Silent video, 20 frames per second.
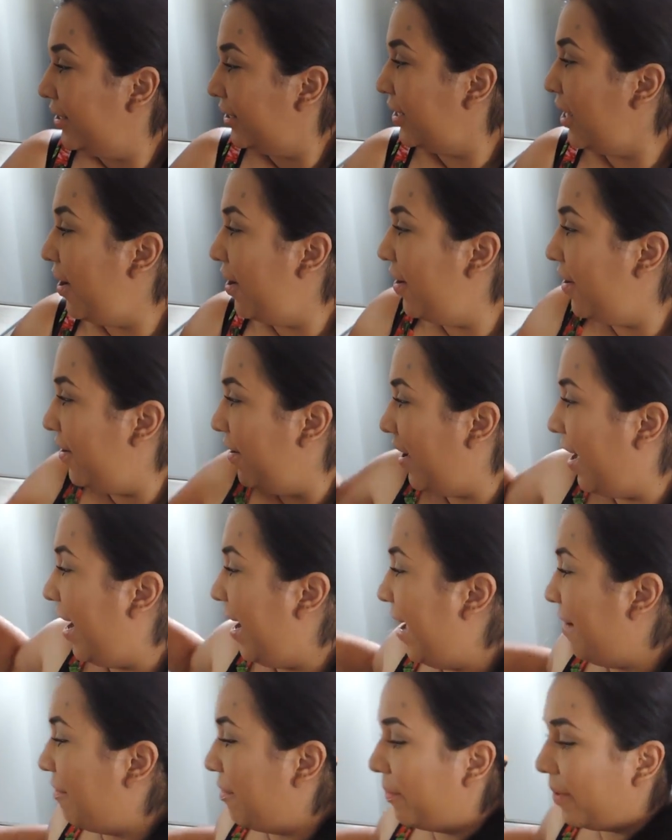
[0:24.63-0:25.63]
So
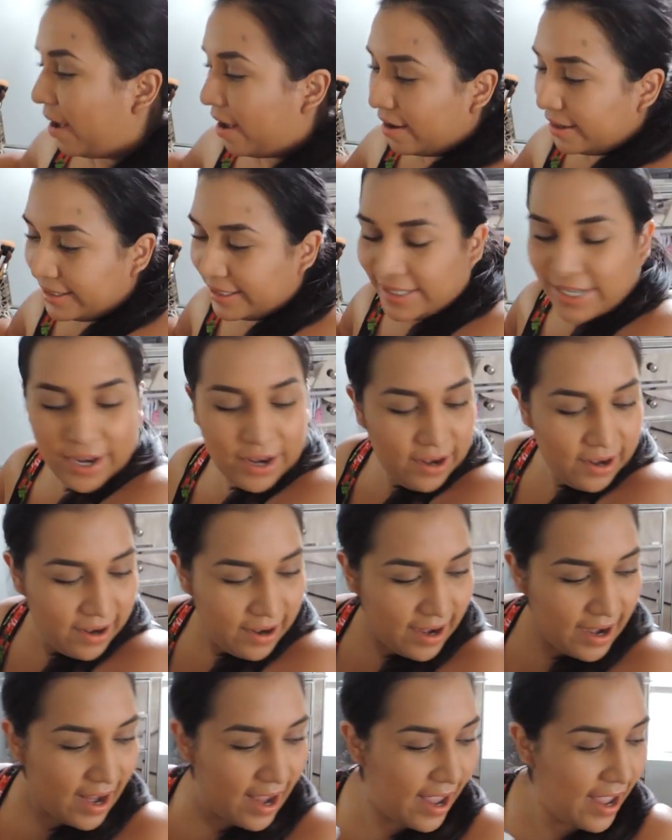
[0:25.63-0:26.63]
I have a box
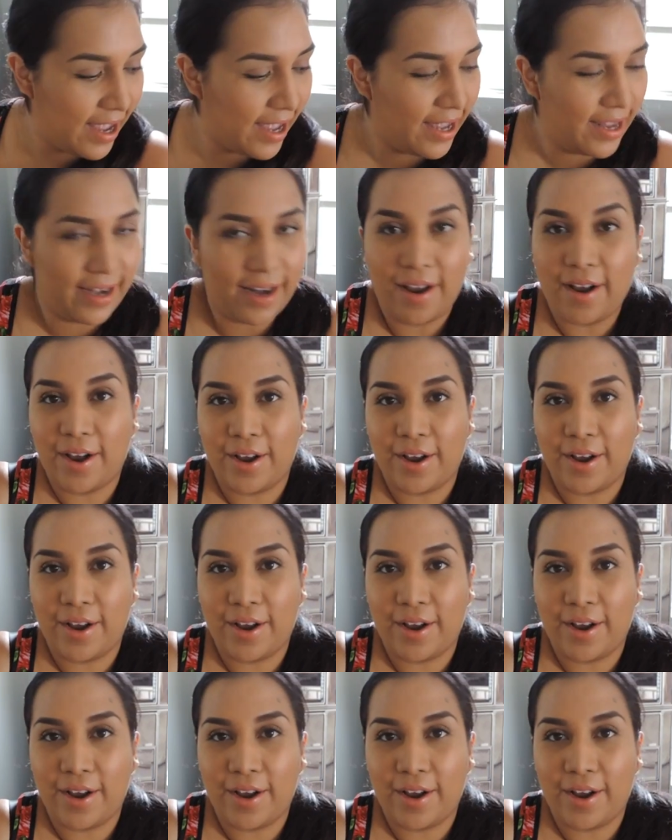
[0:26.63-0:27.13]
here and